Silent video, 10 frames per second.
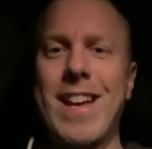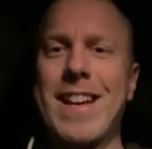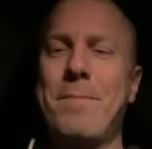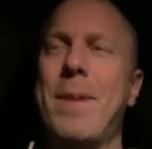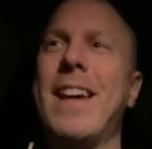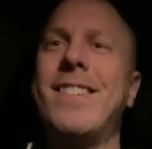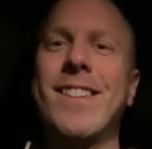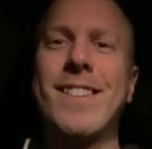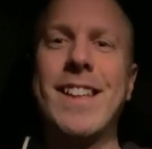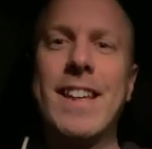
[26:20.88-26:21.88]
And
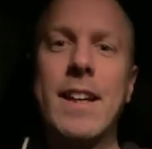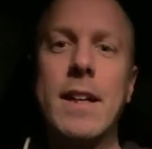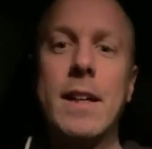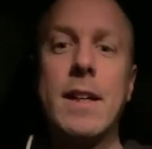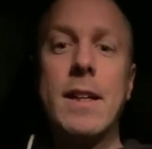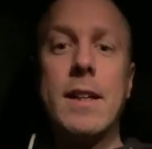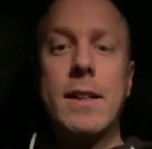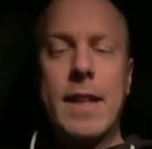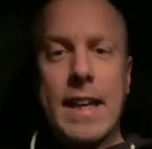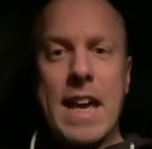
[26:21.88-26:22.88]
basically,
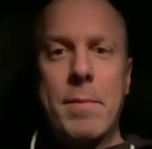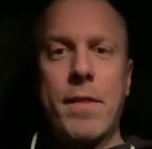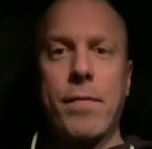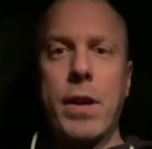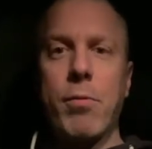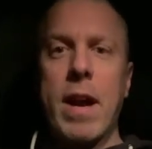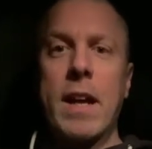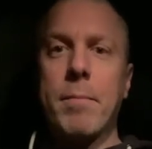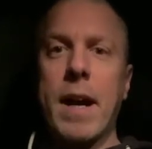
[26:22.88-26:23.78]
they gave me free rein.